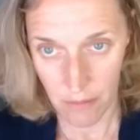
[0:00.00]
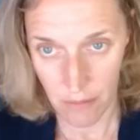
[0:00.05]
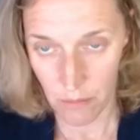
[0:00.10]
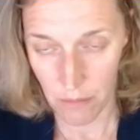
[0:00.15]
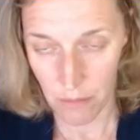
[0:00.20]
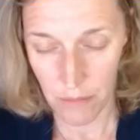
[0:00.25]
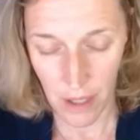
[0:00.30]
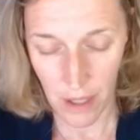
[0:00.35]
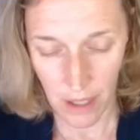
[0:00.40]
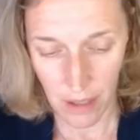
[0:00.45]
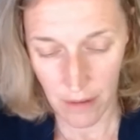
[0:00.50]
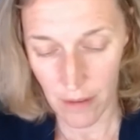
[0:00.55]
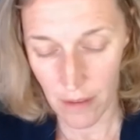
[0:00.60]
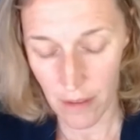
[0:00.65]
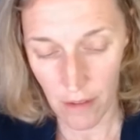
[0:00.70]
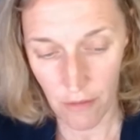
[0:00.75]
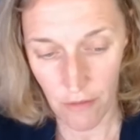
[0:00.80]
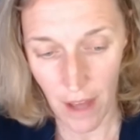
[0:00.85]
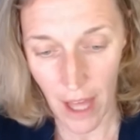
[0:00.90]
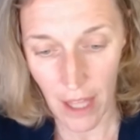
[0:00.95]

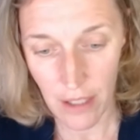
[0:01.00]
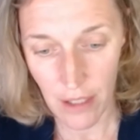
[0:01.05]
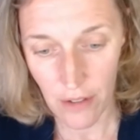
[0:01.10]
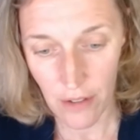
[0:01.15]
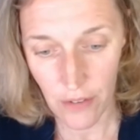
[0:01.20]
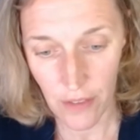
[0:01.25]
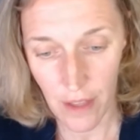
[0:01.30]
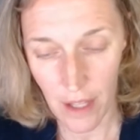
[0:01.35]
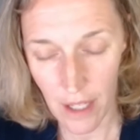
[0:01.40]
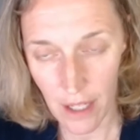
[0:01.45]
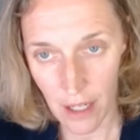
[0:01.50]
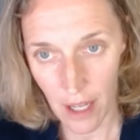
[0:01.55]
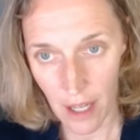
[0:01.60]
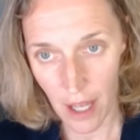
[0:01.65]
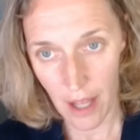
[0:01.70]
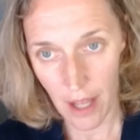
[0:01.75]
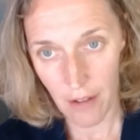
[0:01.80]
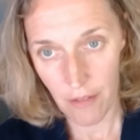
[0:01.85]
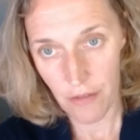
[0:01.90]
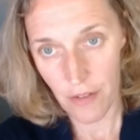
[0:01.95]
the values that
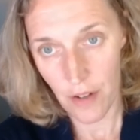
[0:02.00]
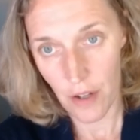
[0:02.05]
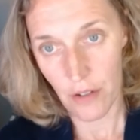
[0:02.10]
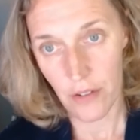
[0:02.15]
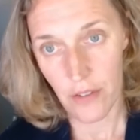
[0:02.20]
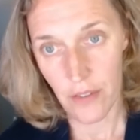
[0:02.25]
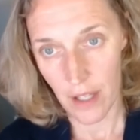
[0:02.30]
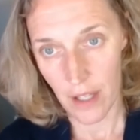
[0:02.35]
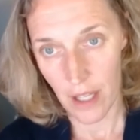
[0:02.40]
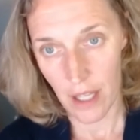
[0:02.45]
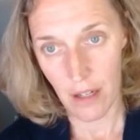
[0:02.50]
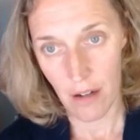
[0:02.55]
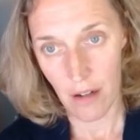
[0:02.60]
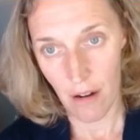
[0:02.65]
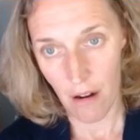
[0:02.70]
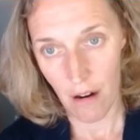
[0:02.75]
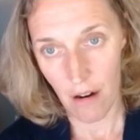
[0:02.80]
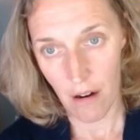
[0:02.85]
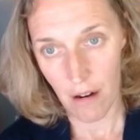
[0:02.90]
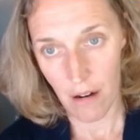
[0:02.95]
folks in
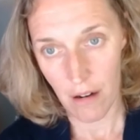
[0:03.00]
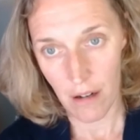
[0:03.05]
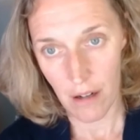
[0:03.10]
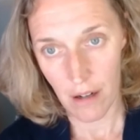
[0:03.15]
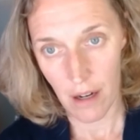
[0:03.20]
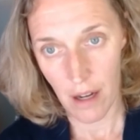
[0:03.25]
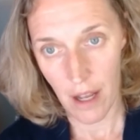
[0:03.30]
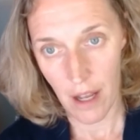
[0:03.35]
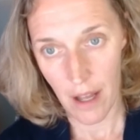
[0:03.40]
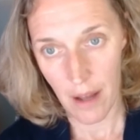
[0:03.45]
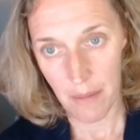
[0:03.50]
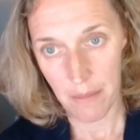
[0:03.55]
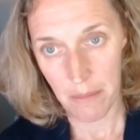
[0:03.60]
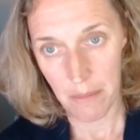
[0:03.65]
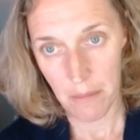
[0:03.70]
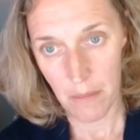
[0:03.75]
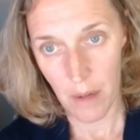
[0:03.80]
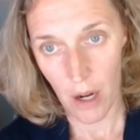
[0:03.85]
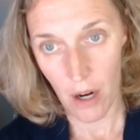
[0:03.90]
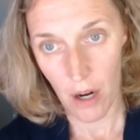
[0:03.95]

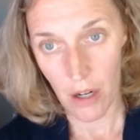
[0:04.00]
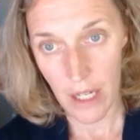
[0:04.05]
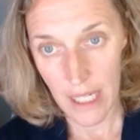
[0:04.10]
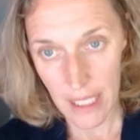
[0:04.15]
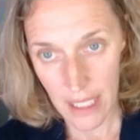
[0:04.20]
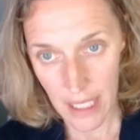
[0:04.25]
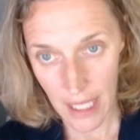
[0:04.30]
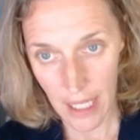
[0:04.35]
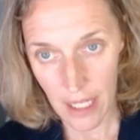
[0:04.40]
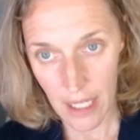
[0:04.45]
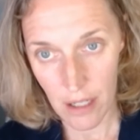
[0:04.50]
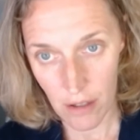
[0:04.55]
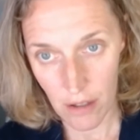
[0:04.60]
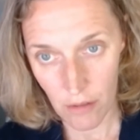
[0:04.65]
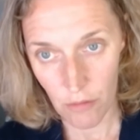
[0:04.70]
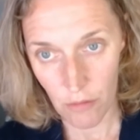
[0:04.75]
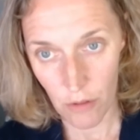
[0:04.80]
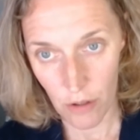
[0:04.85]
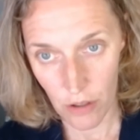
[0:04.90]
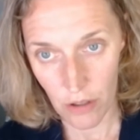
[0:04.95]
our
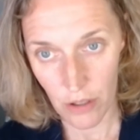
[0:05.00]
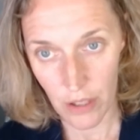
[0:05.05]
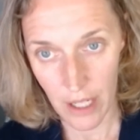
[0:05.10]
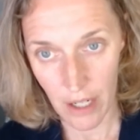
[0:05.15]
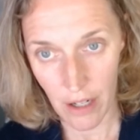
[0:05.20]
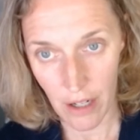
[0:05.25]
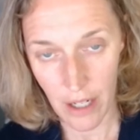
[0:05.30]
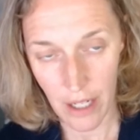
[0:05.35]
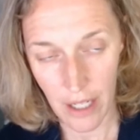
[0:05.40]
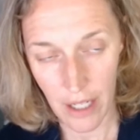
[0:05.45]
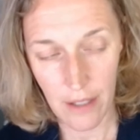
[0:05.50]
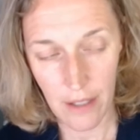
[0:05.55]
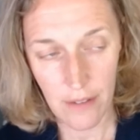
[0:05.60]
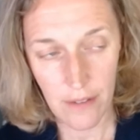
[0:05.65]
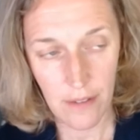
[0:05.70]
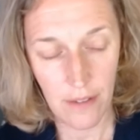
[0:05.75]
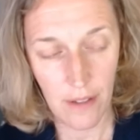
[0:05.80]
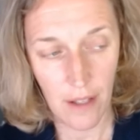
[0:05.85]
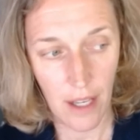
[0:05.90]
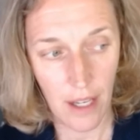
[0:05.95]
Indiana rural
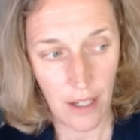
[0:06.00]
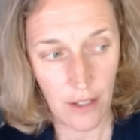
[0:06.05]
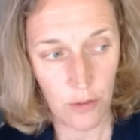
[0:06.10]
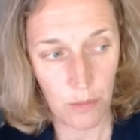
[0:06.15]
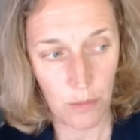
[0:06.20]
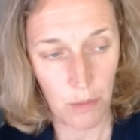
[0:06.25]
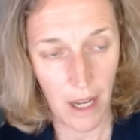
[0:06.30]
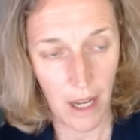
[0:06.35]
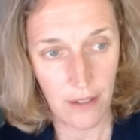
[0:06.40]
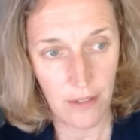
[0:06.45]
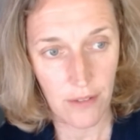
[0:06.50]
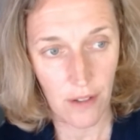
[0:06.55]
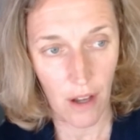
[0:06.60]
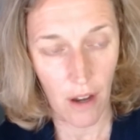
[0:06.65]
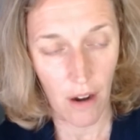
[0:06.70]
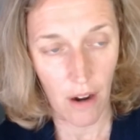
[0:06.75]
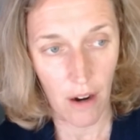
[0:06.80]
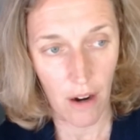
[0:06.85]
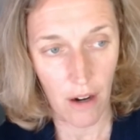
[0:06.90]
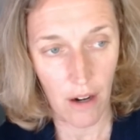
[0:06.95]
areas express
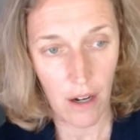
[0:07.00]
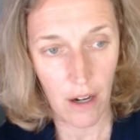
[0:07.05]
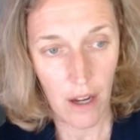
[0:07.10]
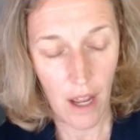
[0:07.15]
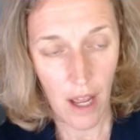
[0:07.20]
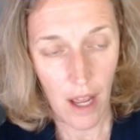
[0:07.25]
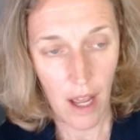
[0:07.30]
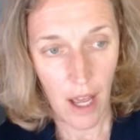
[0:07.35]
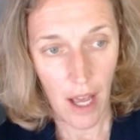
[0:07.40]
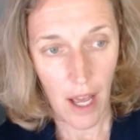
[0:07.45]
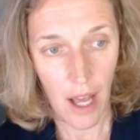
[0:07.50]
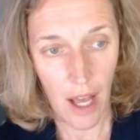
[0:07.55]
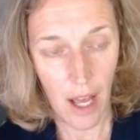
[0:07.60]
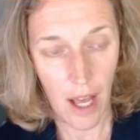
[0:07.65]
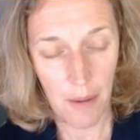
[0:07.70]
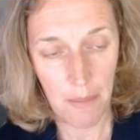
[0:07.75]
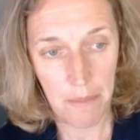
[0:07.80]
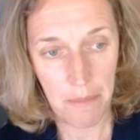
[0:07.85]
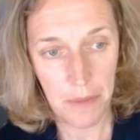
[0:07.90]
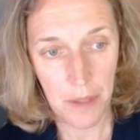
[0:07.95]
are
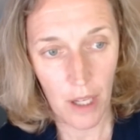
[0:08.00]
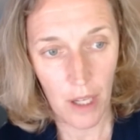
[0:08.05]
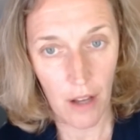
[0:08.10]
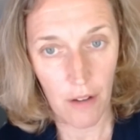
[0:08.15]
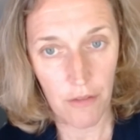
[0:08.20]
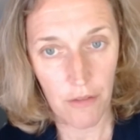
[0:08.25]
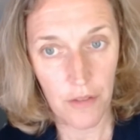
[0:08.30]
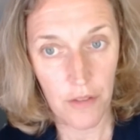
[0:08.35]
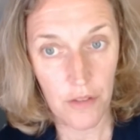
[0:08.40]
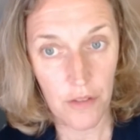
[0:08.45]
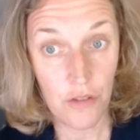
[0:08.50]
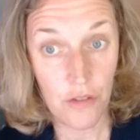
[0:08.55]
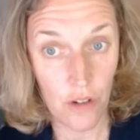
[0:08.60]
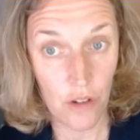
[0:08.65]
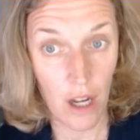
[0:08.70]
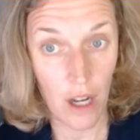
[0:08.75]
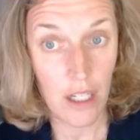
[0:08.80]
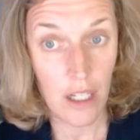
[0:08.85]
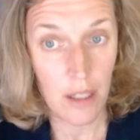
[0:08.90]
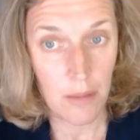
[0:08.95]
of
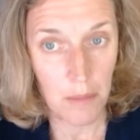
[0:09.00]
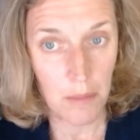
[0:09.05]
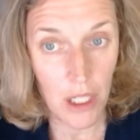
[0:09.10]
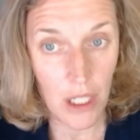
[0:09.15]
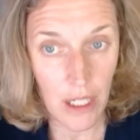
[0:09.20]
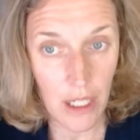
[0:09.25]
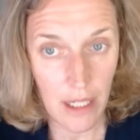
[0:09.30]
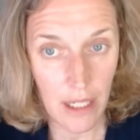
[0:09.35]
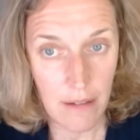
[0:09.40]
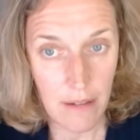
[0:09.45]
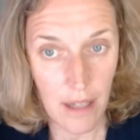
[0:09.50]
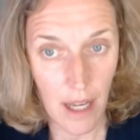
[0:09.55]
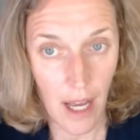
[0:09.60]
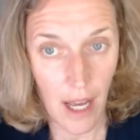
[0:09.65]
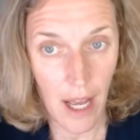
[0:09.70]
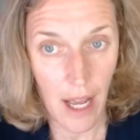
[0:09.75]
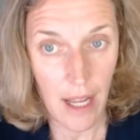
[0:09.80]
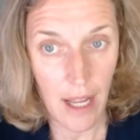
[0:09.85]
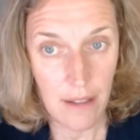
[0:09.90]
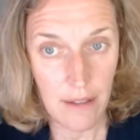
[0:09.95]
strong community
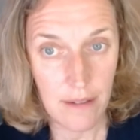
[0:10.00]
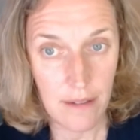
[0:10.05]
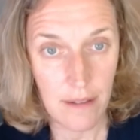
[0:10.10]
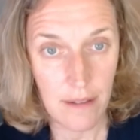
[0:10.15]
ties,